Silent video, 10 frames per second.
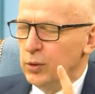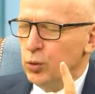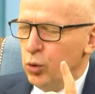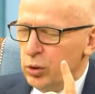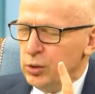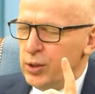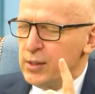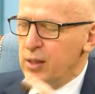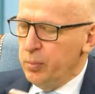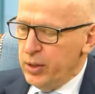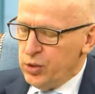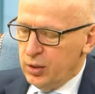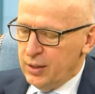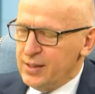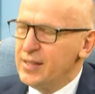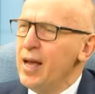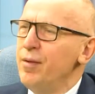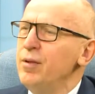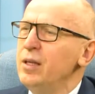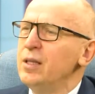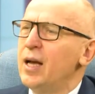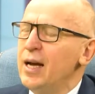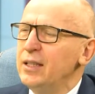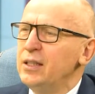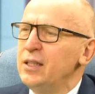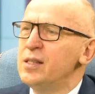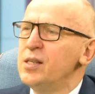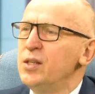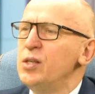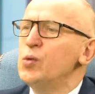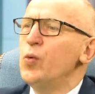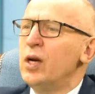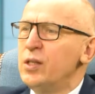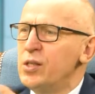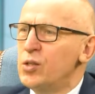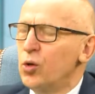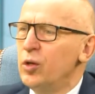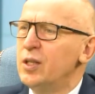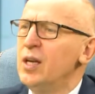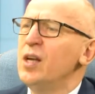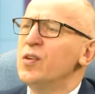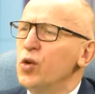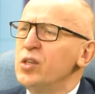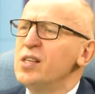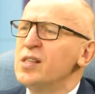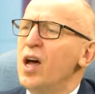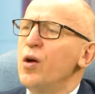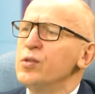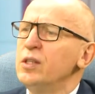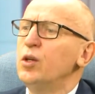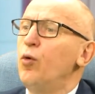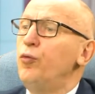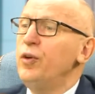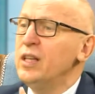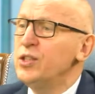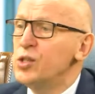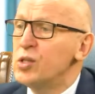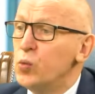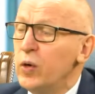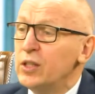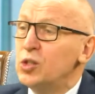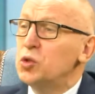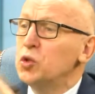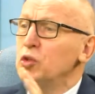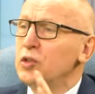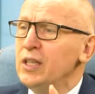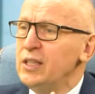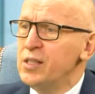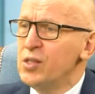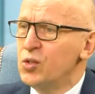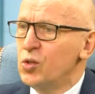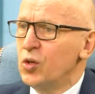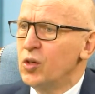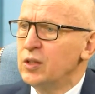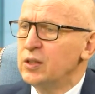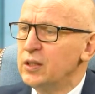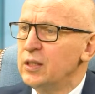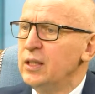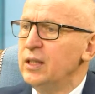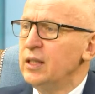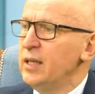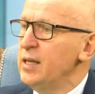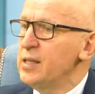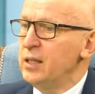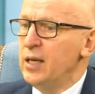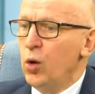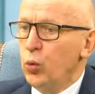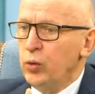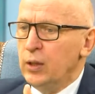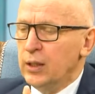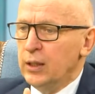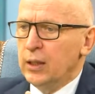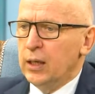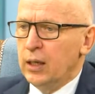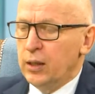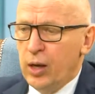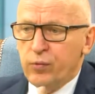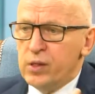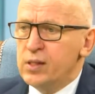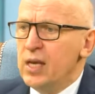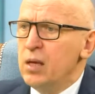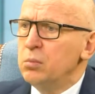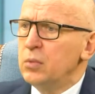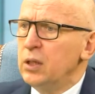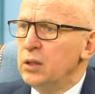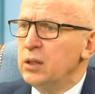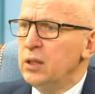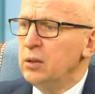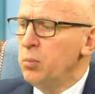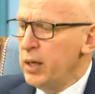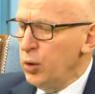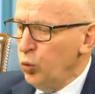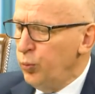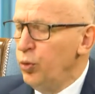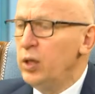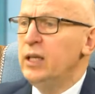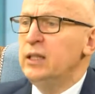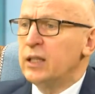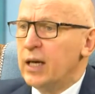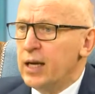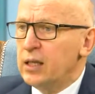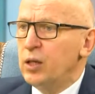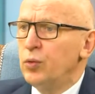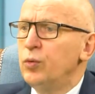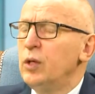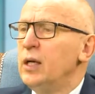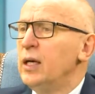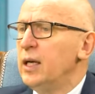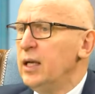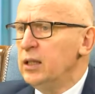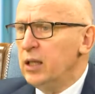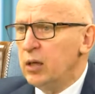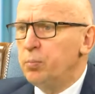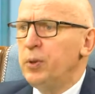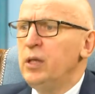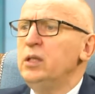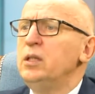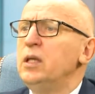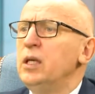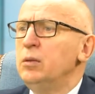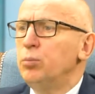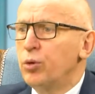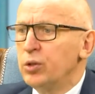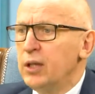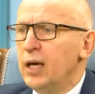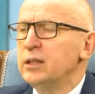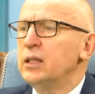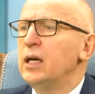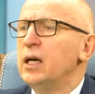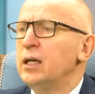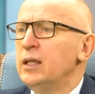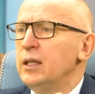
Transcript: you just imagine 700 cities were destroyed, 30,000 of villages were totally destroyed. Yes, and now we have the same in Mariupol, in Kharkiv, in Irpin, in Borodyanka,